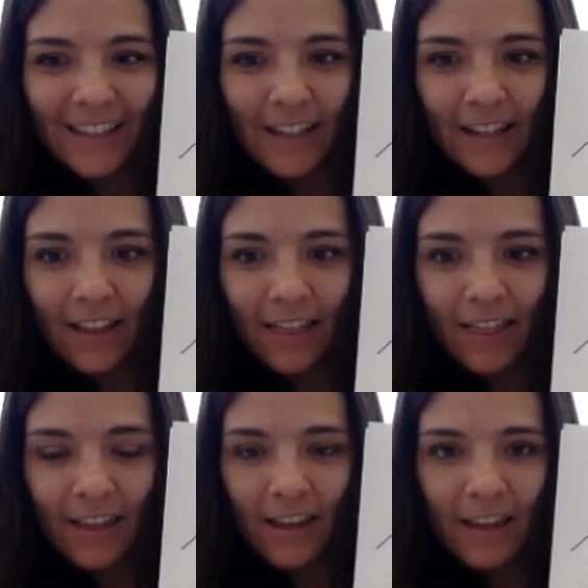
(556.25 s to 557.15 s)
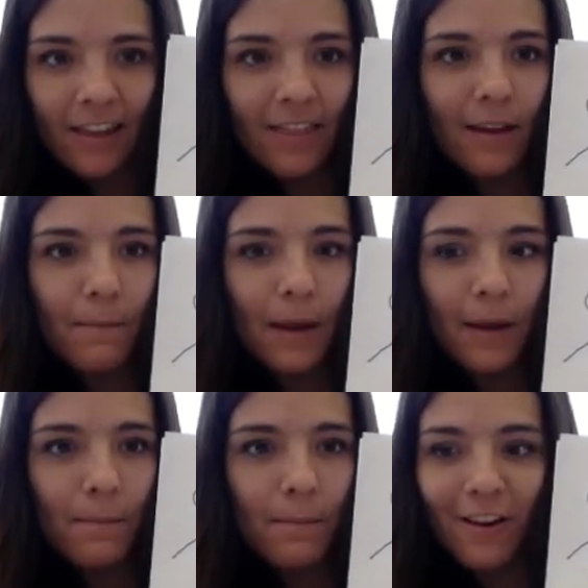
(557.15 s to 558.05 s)
And I think that
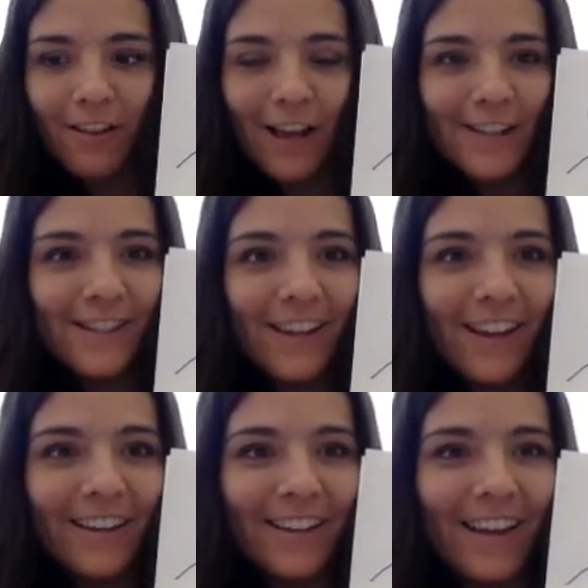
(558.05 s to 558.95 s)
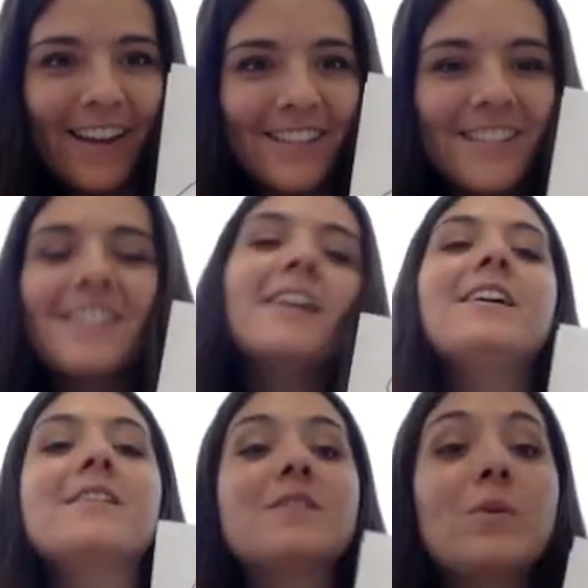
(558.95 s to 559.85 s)
might be our last slide. Yes.
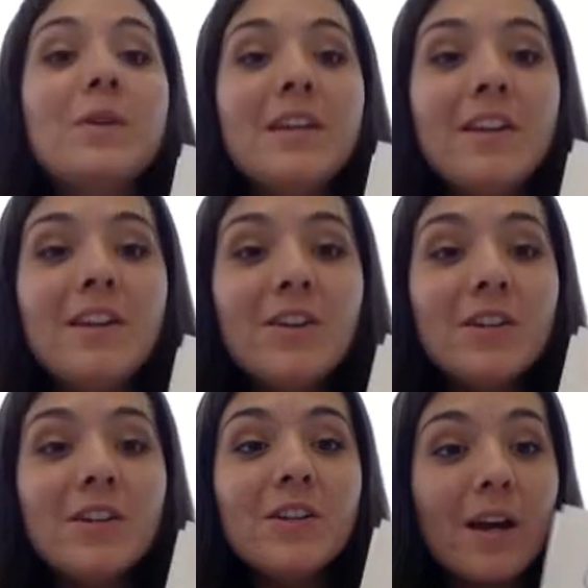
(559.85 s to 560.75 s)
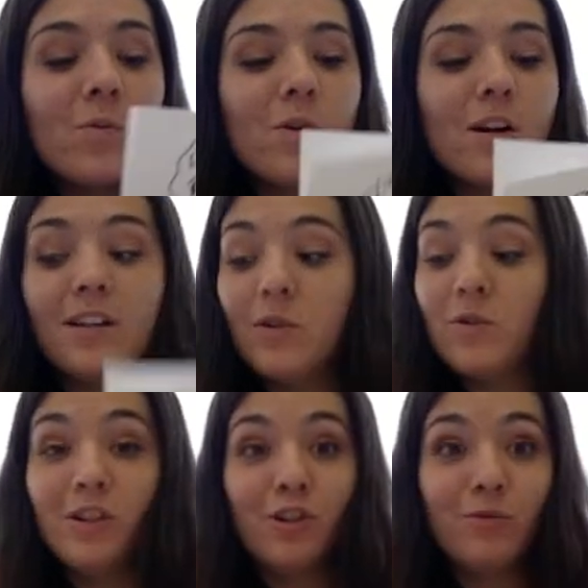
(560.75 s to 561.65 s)
So here's what I want you
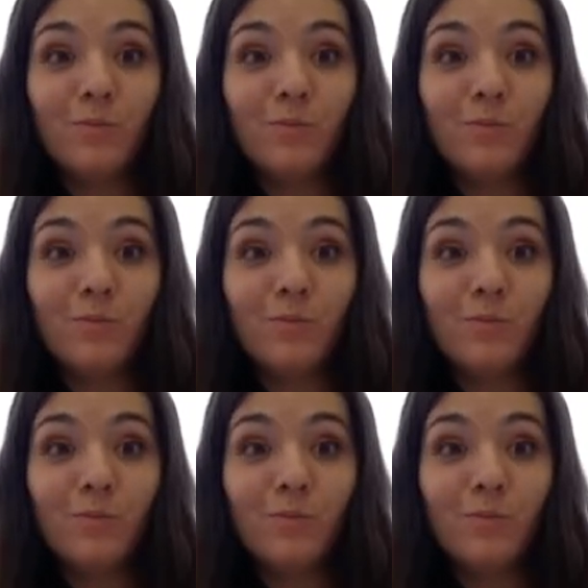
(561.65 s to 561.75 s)
to do.